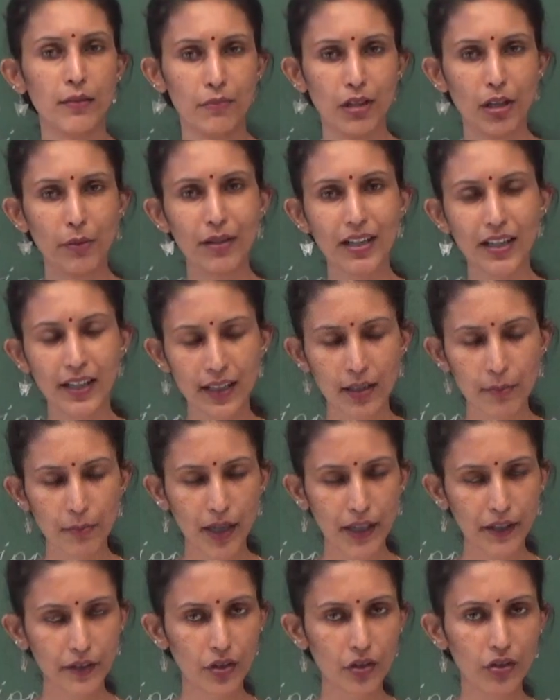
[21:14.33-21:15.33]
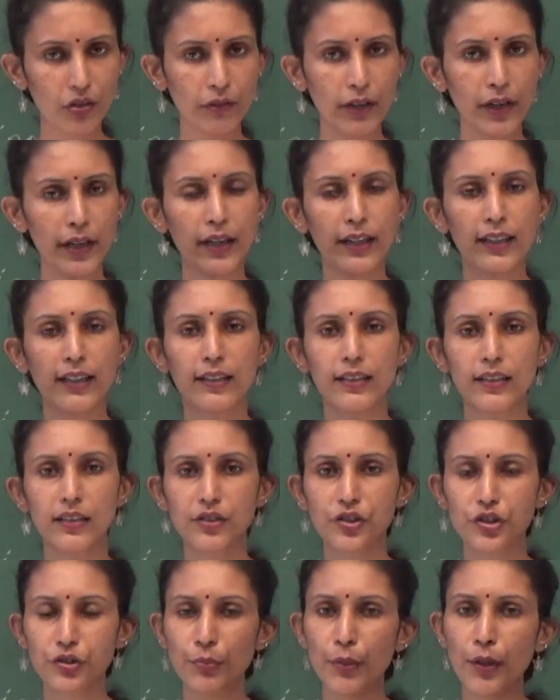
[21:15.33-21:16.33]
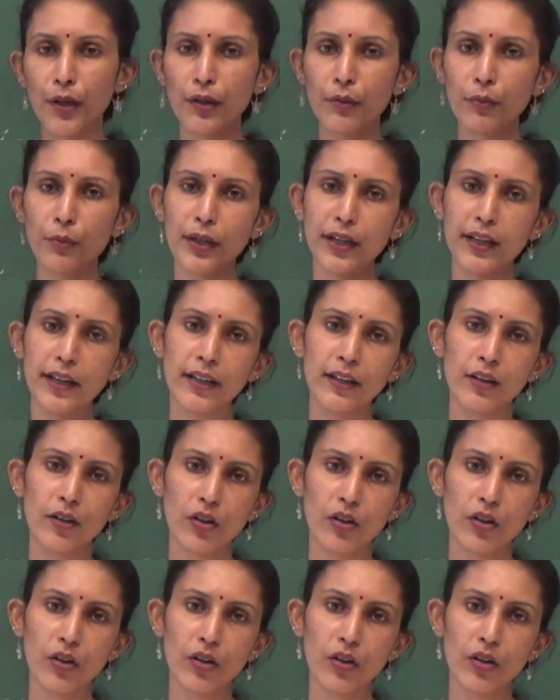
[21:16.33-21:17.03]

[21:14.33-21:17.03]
Maybe in a micro way, in a small way,